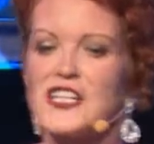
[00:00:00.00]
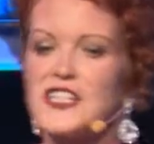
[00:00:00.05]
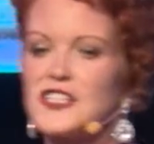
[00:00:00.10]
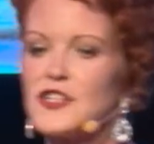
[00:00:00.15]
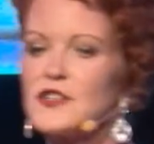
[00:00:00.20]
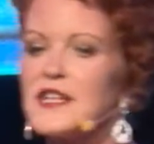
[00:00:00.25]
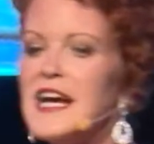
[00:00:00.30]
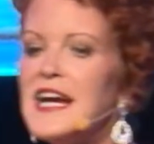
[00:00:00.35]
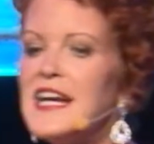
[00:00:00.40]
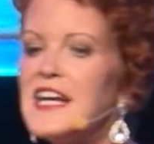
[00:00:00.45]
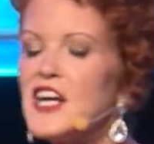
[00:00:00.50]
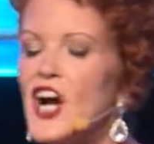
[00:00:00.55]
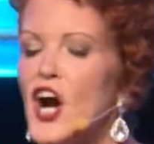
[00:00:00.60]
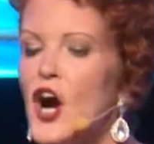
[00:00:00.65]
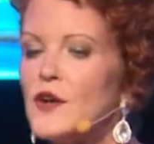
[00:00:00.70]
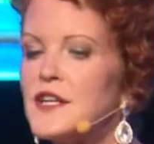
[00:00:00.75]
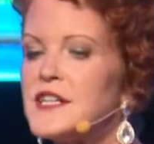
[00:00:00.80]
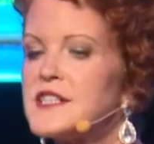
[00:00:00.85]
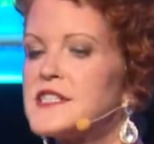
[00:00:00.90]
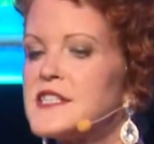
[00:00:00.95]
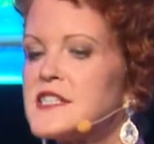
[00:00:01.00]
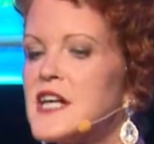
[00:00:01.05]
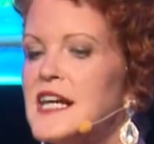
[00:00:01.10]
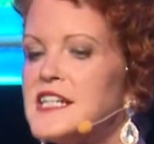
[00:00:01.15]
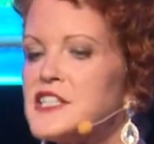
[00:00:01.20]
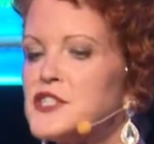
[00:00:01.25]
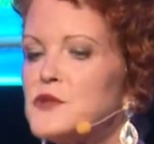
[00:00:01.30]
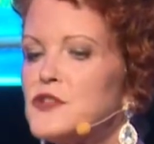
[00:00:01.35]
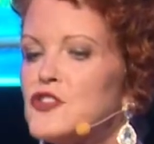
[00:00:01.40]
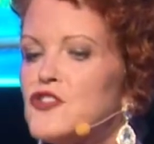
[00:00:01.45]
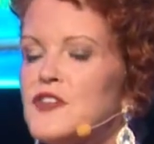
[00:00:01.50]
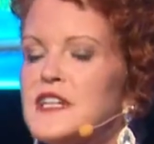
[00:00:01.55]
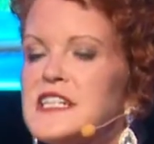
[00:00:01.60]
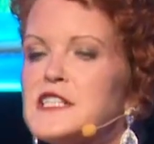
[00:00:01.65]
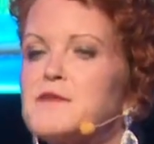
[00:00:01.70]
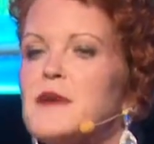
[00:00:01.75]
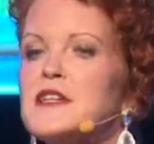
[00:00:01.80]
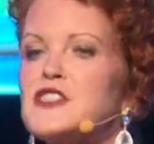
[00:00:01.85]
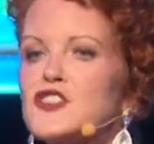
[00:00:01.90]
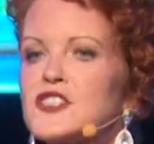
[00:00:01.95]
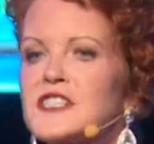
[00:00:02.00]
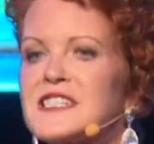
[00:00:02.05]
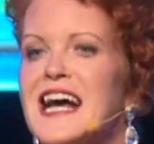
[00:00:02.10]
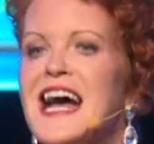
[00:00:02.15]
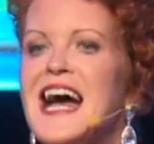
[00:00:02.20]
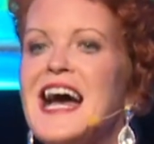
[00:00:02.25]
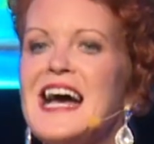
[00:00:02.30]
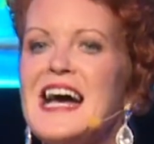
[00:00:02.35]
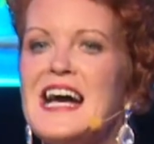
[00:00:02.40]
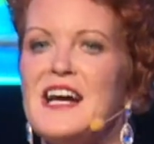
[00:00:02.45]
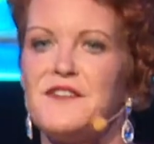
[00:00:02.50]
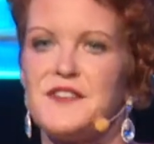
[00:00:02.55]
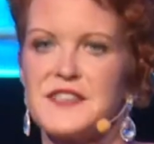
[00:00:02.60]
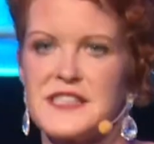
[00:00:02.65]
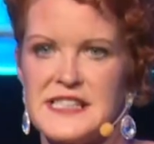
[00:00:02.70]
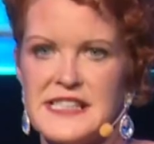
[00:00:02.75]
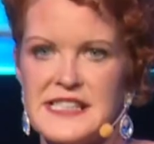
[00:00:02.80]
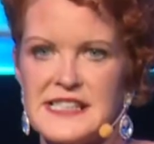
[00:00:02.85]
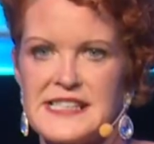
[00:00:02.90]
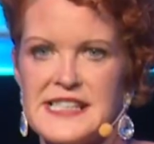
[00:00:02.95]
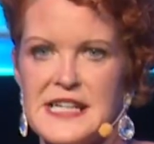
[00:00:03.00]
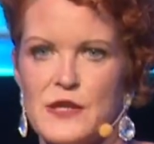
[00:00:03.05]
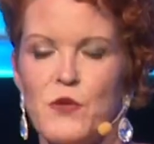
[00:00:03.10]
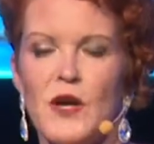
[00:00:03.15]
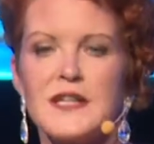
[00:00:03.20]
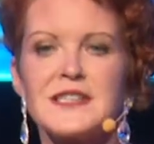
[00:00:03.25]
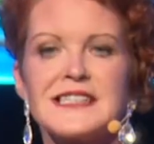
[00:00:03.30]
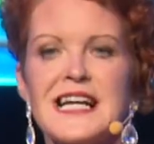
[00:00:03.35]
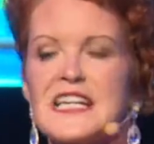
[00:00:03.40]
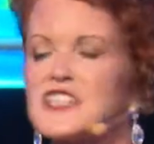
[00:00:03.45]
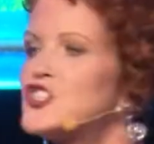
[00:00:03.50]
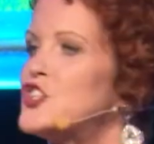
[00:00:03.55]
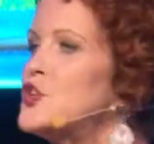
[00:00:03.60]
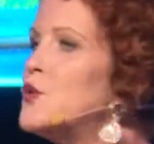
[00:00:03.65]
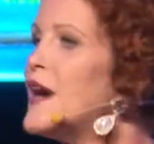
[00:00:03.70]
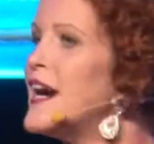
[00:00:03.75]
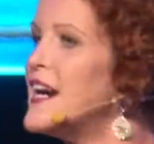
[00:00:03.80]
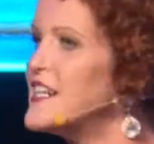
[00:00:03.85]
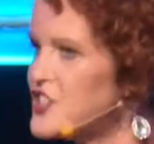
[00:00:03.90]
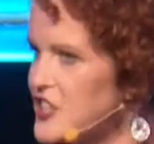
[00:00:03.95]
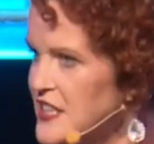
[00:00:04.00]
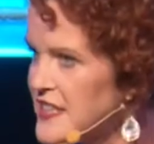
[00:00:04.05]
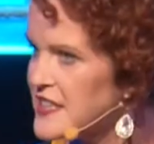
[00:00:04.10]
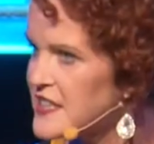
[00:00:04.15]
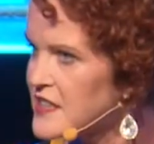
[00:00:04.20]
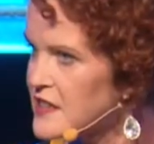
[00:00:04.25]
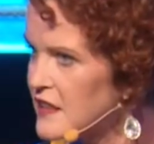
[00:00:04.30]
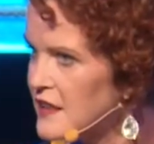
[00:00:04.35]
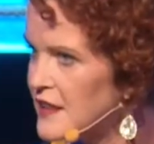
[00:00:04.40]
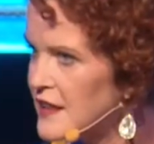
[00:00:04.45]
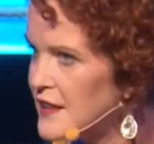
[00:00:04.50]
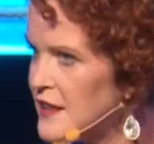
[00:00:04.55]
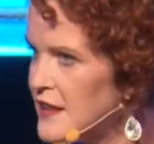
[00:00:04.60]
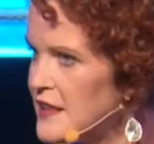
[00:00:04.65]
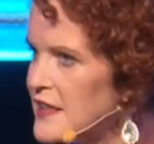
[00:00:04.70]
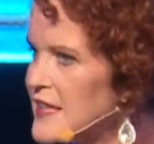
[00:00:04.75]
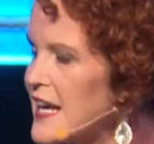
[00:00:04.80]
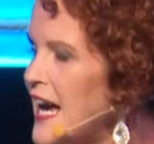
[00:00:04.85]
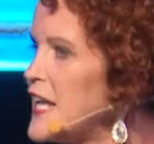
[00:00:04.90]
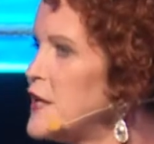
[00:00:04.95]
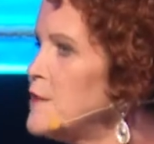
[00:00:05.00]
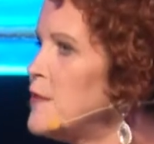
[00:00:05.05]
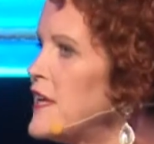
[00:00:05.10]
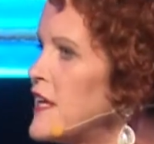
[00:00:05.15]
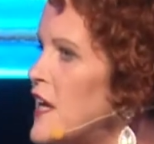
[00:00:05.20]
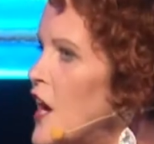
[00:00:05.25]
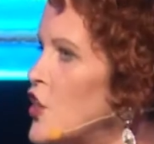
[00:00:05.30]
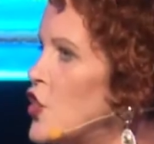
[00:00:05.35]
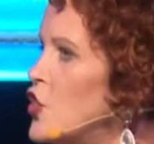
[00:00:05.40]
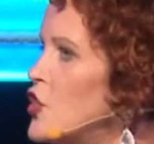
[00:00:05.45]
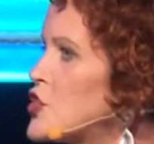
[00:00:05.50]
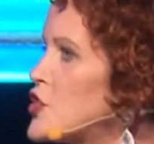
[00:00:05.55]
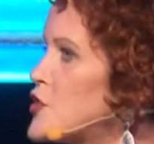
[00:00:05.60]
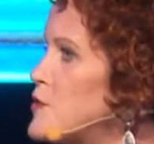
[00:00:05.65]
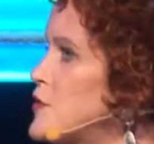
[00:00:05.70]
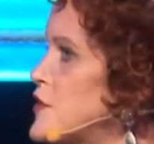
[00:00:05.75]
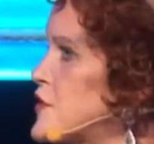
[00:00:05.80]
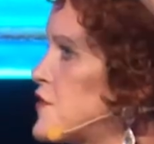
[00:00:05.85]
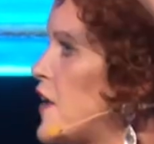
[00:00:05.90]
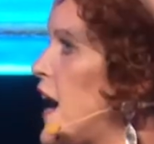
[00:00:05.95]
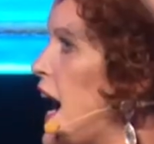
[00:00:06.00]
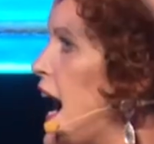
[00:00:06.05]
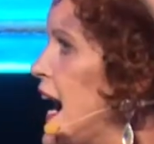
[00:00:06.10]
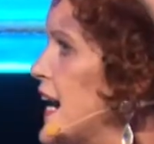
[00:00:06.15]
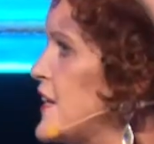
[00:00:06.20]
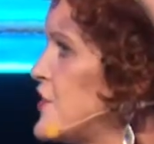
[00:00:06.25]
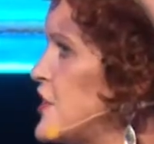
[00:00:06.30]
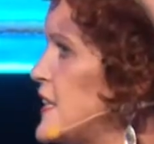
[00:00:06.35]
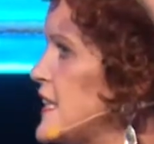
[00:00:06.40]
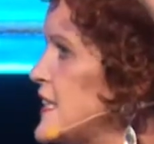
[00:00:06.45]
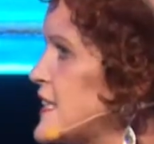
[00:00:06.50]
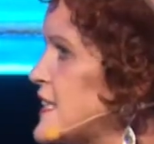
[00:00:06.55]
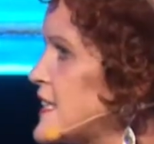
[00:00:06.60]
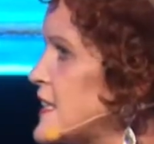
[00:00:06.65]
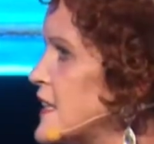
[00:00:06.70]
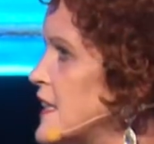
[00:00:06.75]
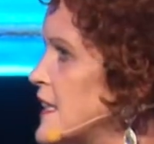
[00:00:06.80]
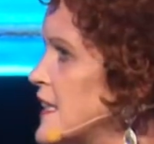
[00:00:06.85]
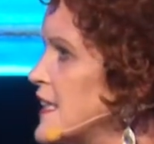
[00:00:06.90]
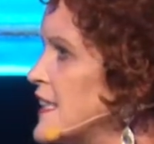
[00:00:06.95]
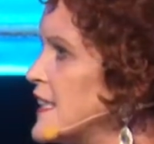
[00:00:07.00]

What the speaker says: So there you go. You decide to increase by just a half a CC. What's that, 2 RGs? Anybody got customers for RGs? Yes.